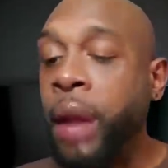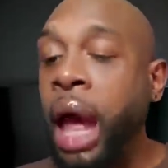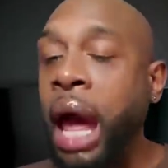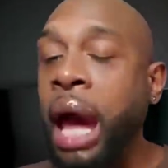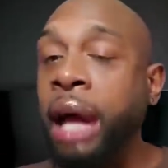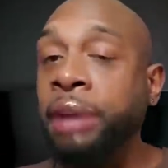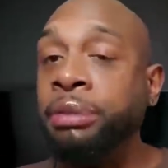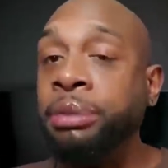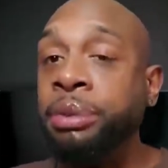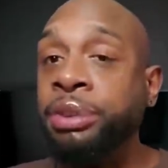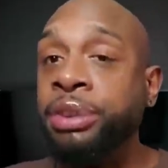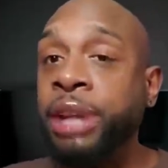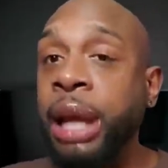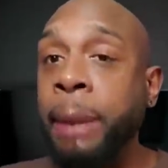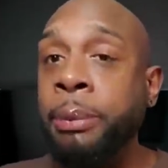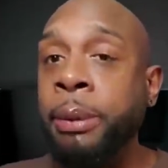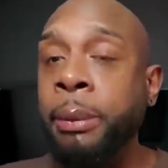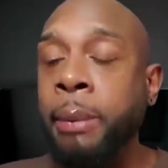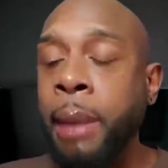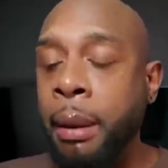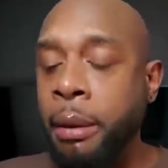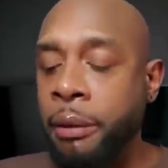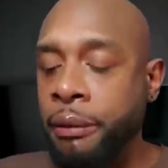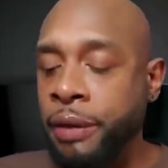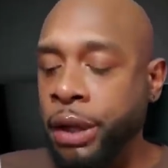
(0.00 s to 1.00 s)
I have some
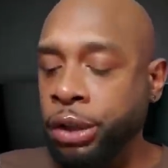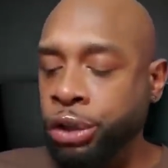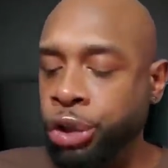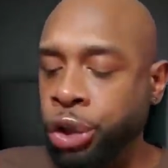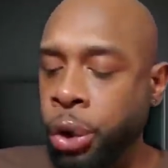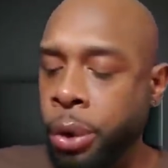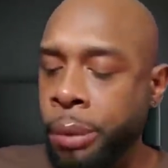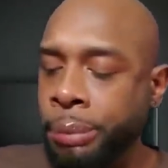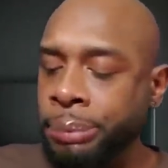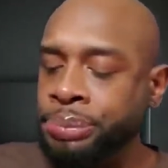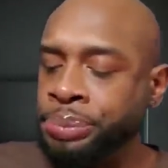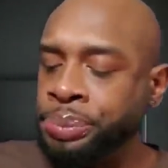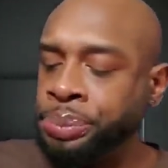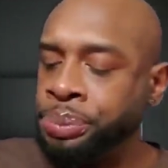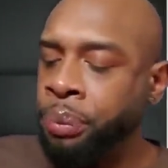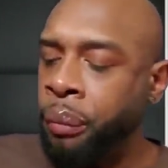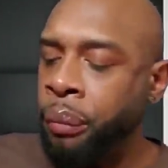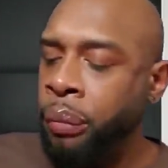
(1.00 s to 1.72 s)
sloppy mom up here too.